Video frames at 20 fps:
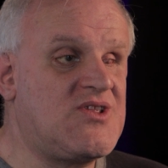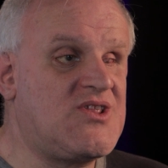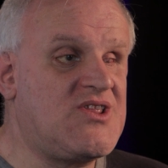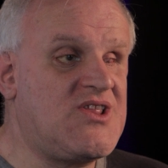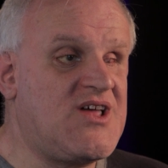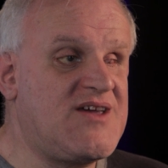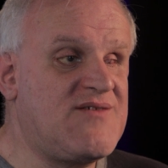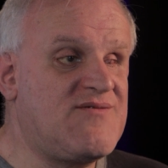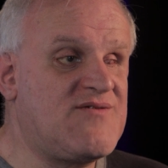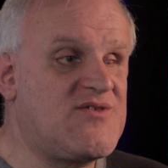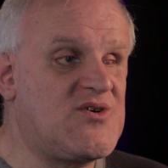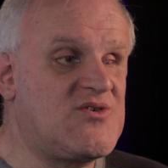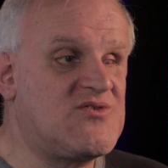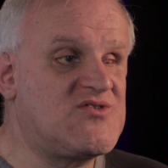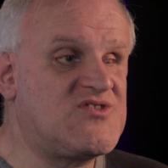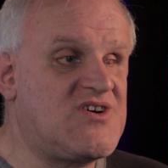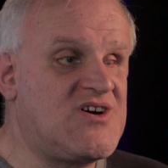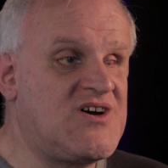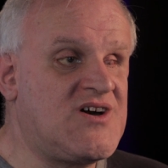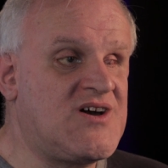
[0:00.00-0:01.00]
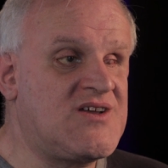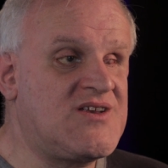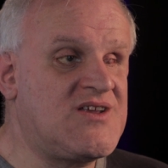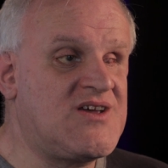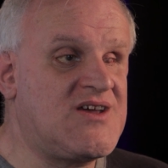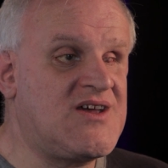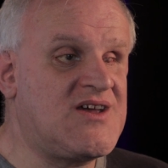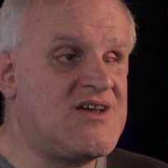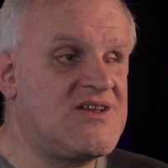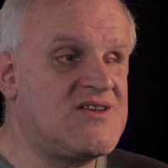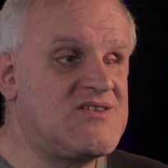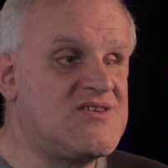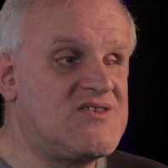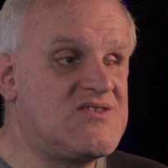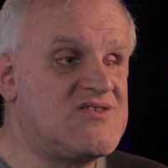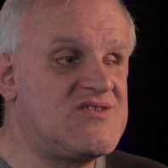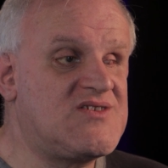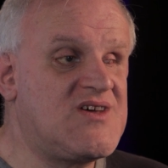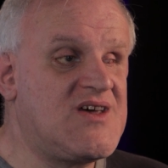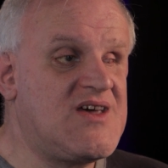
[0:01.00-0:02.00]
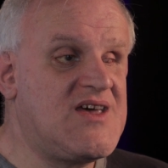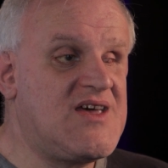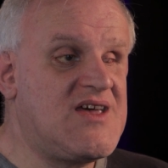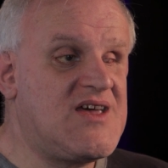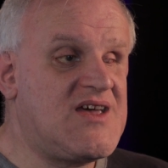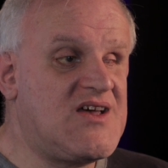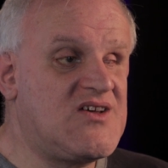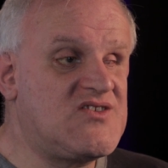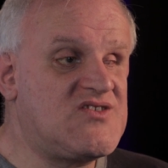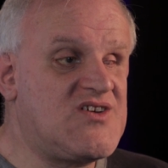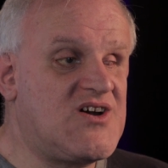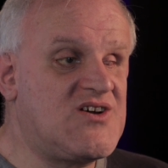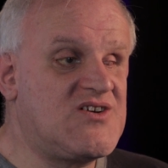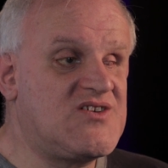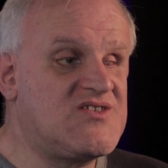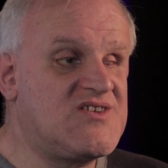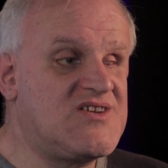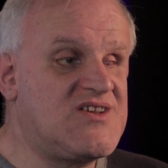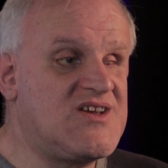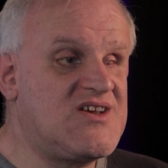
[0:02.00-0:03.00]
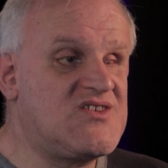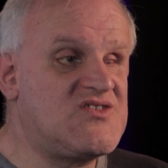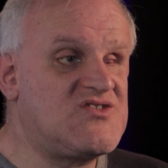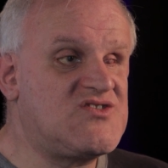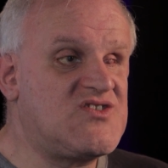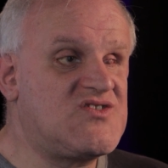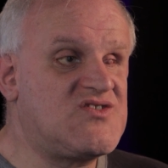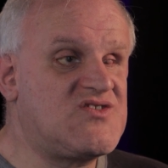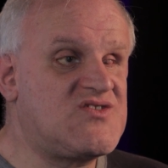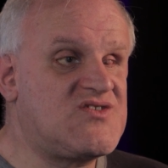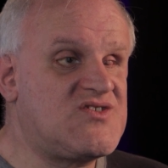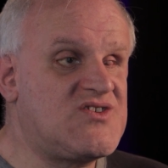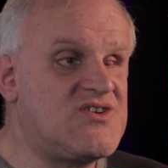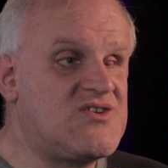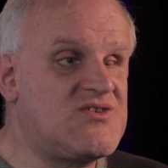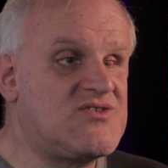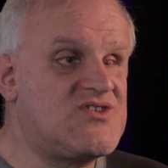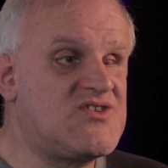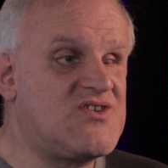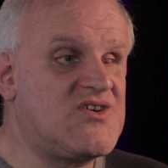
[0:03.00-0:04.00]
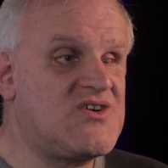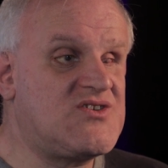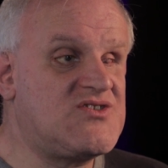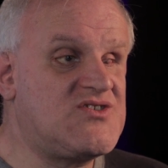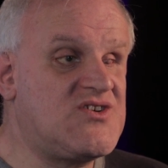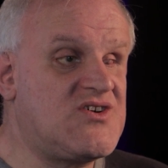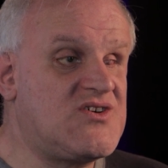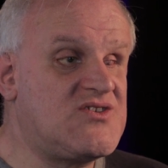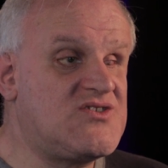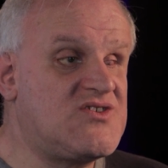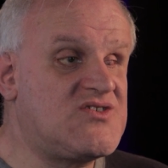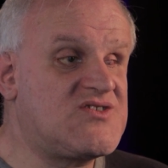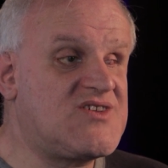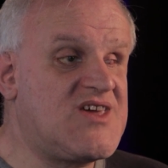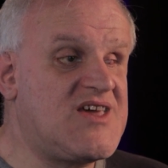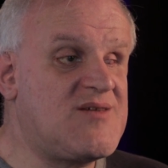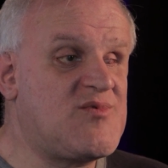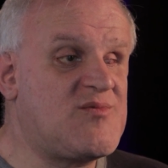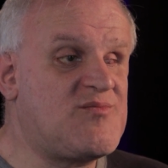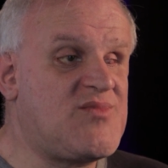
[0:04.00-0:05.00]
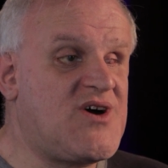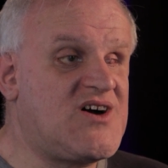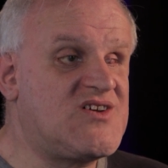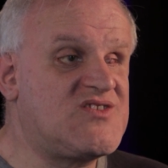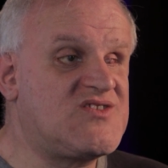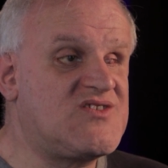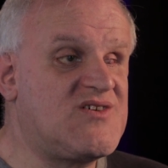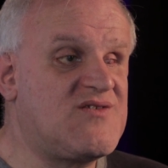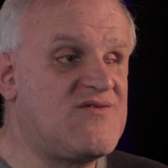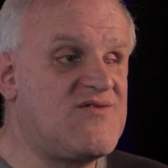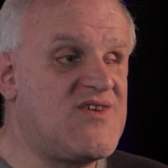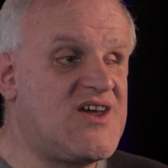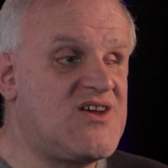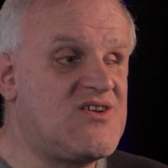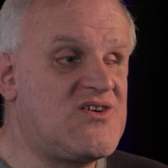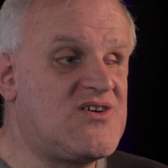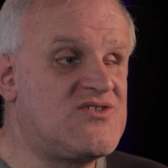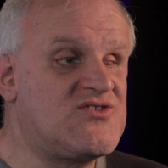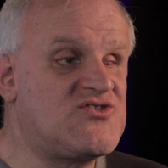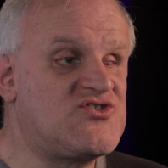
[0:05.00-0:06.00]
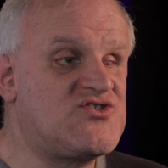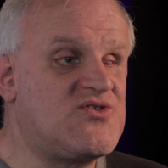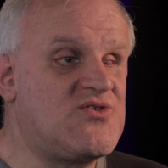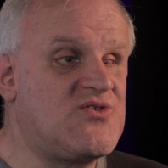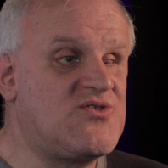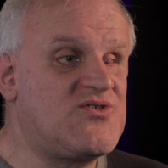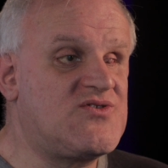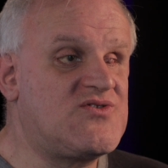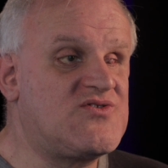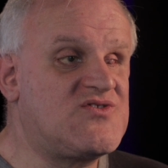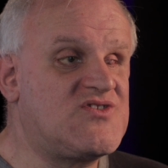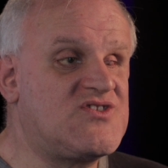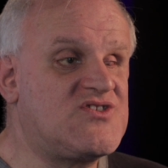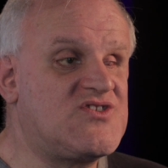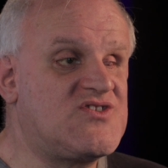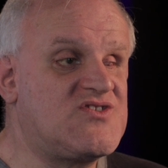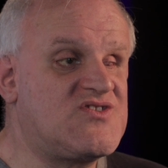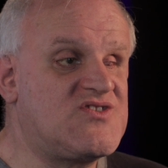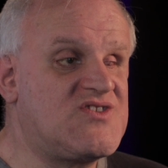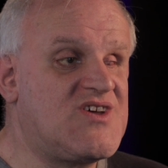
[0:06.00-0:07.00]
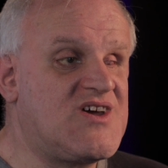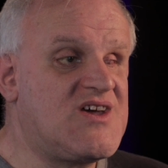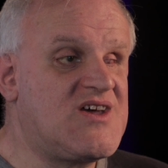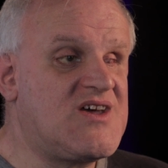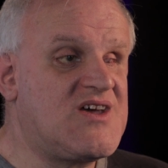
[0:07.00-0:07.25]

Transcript: life goes on, and as hard as it is, just just keep a positive head on the shoulders, and just